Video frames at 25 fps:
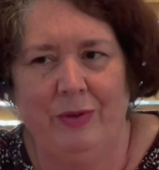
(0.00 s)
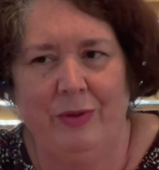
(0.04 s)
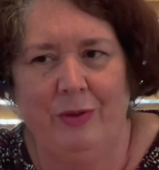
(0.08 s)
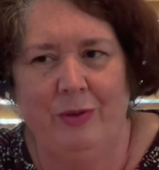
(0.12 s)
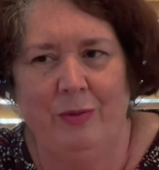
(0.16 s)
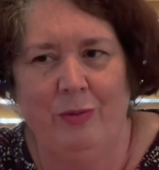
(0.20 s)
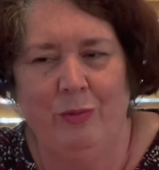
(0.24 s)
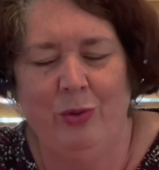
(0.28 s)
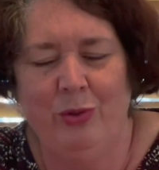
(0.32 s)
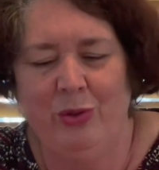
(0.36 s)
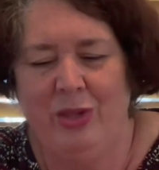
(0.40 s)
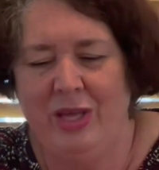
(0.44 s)

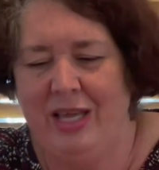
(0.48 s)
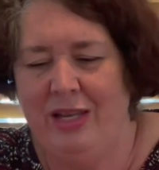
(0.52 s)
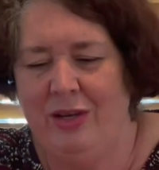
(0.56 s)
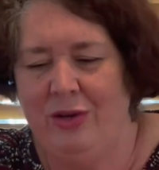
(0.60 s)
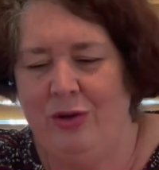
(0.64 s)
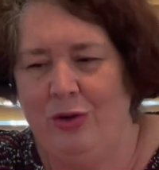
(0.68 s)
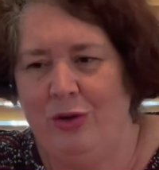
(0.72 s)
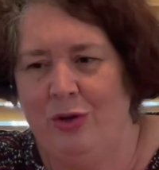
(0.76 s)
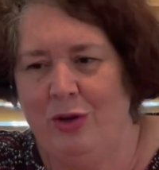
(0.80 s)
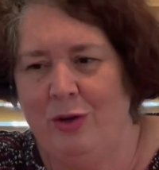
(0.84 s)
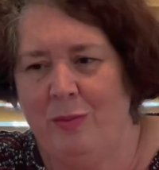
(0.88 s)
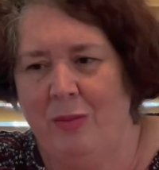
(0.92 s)
well, then
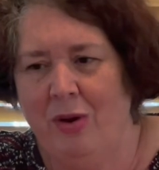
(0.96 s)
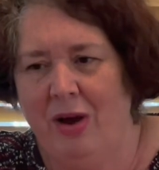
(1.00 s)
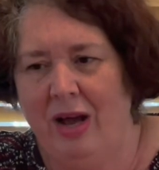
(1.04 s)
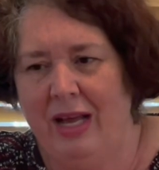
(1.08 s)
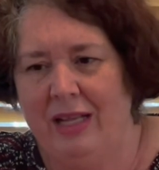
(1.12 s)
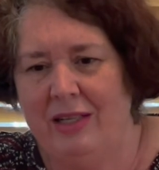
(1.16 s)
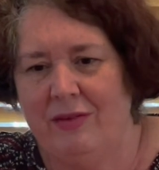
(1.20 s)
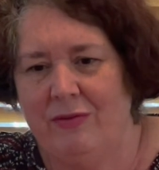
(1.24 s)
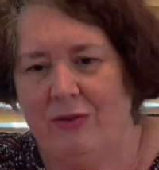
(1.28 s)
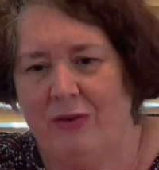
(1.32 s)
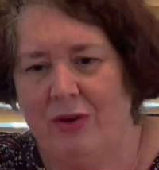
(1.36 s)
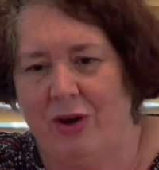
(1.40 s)
you might,
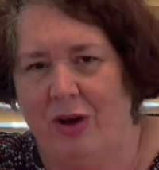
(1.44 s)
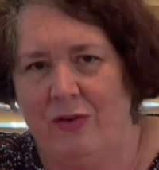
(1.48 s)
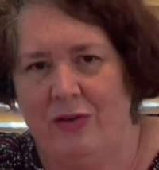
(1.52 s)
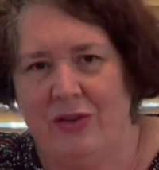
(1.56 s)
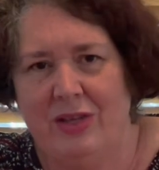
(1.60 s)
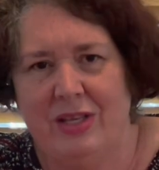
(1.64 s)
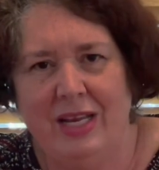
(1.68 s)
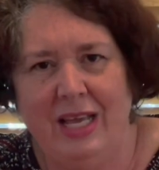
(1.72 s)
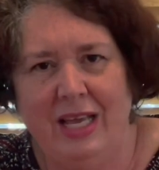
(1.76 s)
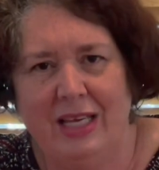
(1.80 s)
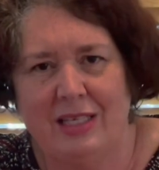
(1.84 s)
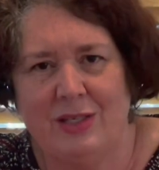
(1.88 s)
over the
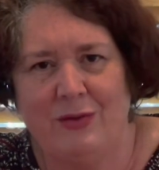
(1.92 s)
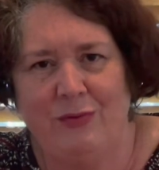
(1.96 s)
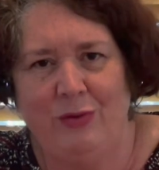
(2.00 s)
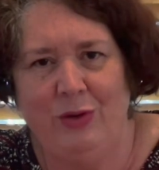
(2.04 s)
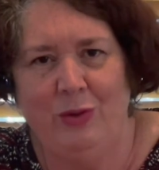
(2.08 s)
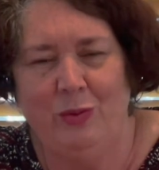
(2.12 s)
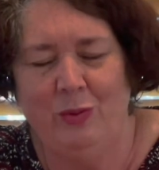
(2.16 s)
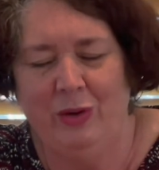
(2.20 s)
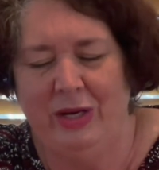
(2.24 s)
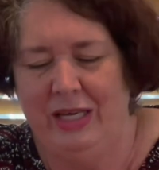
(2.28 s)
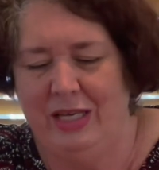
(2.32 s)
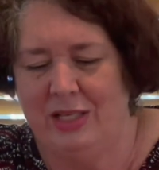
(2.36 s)
next few
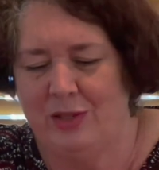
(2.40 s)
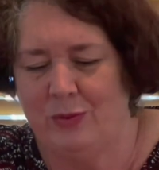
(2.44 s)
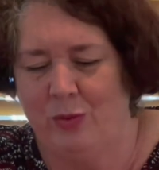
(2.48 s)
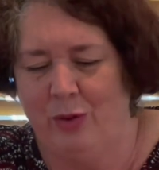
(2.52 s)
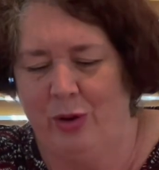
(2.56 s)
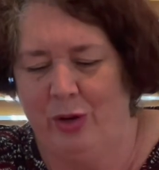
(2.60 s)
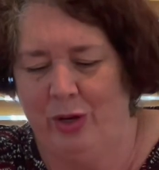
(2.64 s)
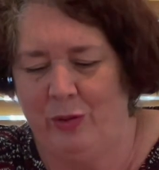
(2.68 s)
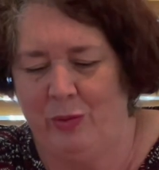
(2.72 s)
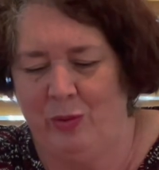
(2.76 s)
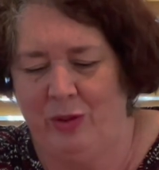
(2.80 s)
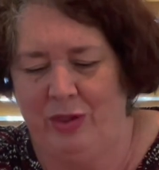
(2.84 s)
weeks,
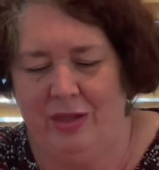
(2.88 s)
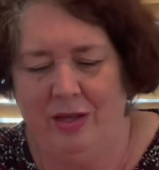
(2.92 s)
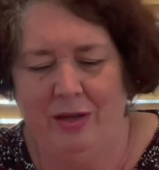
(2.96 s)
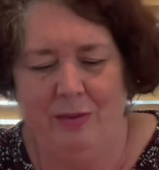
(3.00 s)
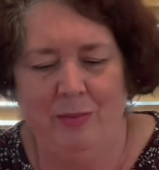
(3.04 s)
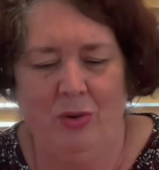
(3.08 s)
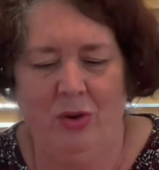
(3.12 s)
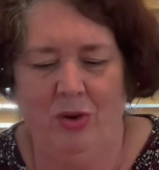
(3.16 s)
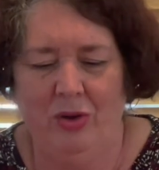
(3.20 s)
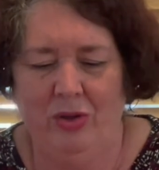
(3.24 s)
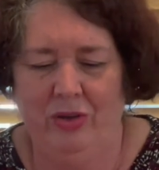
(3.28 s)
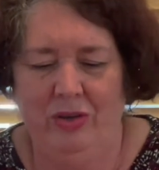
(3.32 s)
work with them
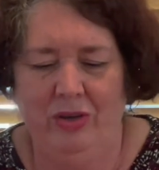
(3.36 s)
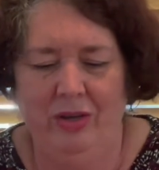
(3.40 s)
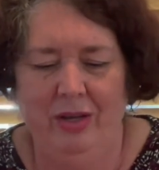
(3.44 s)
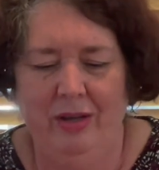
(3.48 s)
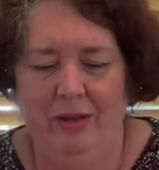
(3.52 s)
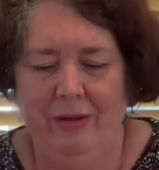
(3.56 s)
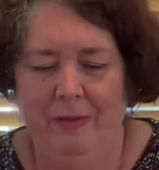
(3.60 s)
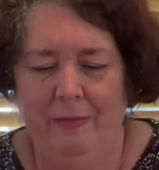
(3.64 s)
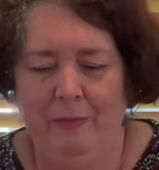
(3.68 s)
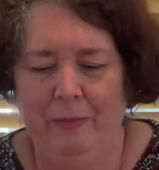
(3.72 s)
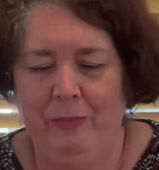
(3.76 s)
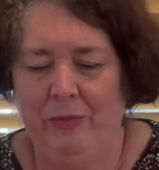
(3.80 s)
on
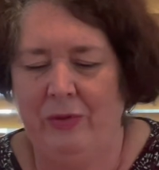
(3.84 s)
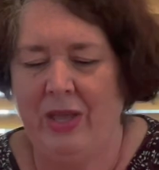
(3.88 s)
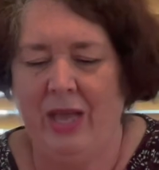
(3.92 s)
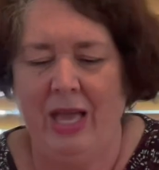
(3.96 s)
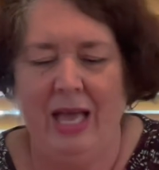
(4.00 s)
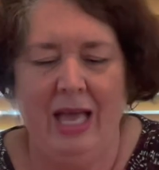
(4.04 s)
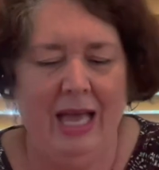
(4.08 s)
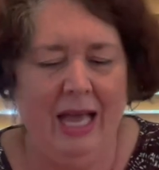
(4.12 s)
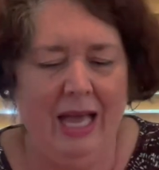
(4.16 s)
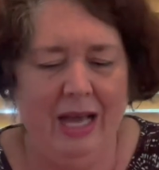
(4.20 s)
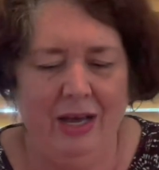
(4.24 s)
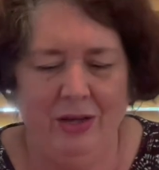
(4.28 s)

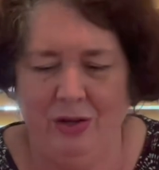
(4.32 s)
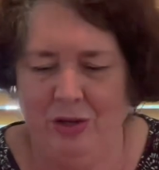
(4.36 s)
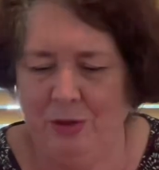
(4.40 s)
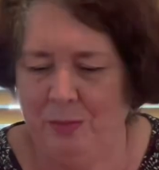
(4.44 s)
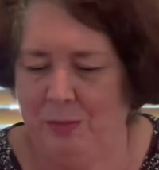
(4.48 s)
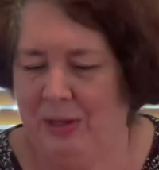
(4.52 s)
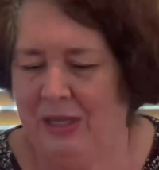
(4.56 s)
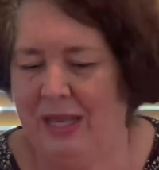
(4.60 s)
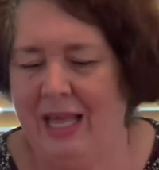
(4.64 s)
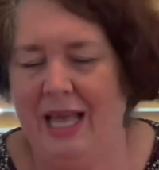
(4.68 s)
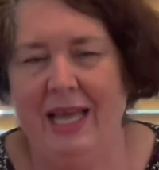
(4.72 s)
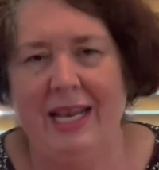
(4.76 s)
how do you
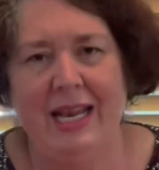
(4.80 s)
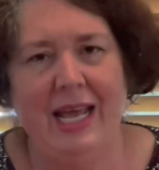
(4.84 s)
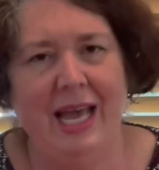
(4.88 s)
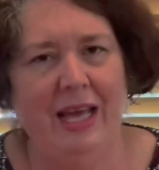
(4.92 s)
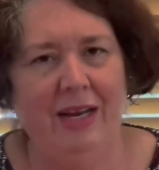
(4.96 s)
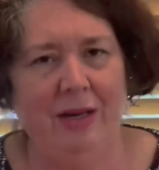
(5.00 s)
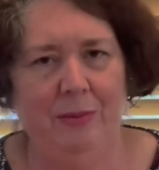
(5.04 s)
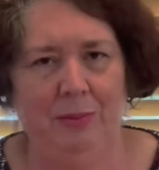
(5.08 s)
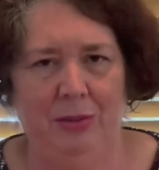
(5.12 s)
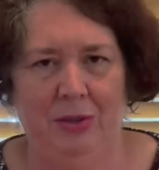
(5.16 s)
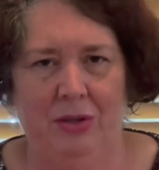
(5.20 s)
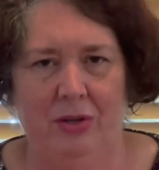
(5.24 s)
plan out
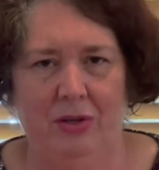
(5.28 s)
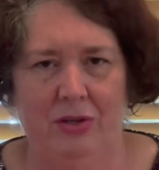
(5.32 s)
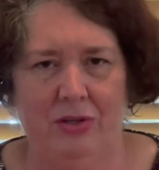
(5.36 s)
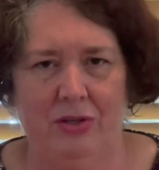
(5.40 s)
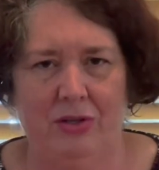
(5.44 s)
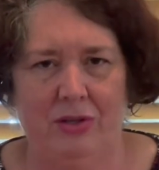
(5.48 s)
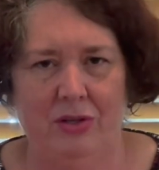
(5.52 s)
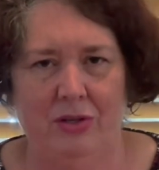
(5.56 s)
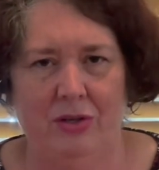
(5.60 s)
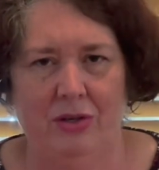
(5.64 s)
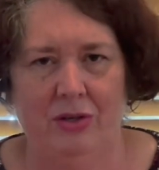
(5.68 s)
a plot?